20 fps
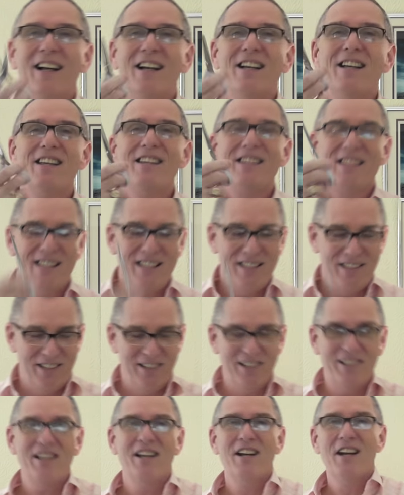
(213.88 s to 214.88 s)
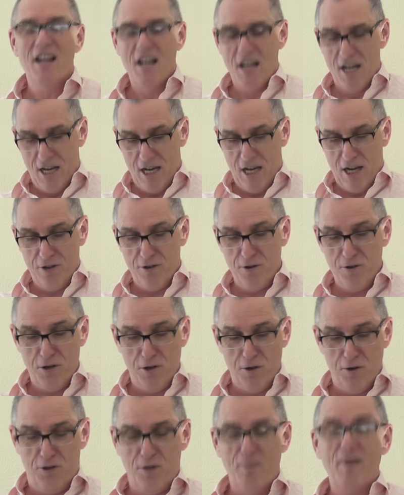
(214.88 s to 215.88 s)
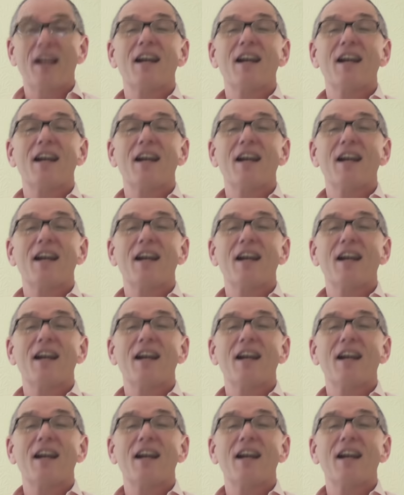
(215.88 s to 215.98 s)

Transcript: Scissors I do use them